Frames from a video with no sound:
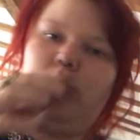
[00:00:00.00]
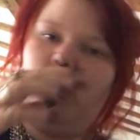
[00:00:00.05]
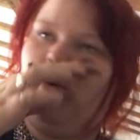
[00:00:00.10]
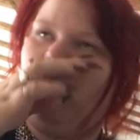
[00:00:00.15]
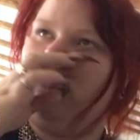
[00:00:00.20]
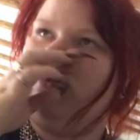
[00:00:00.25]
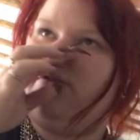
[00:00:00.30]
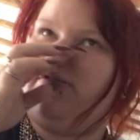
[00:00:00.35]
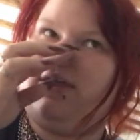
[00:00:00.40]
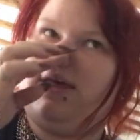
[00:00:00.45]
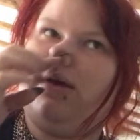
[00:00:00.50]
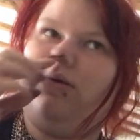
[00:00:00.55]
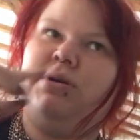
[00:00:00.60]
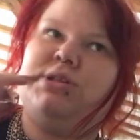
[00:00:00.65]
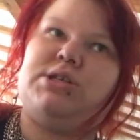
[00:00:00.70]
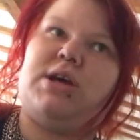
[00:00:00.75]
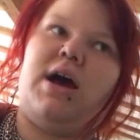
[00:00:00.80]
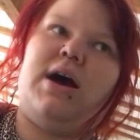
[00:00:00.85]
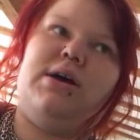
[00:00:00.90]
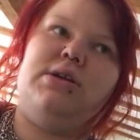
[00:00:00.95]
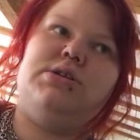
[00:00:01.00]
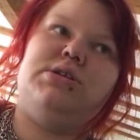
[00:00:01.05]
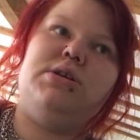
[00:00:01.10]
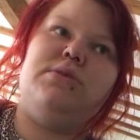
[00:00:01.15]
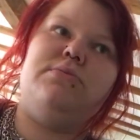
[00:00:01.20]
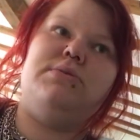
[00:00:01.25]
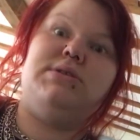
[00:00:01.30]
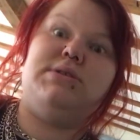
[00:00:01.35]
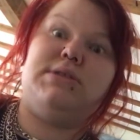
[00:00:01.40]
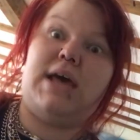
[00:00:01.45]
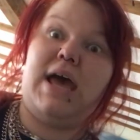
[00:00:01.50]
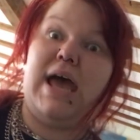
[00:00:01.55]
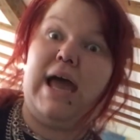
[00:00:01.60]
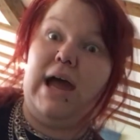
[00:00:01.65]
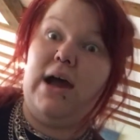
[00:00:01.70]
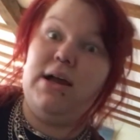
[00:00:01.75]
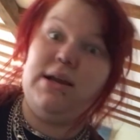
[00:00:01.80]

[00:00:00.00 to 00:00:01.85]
ball thing, which actually was there.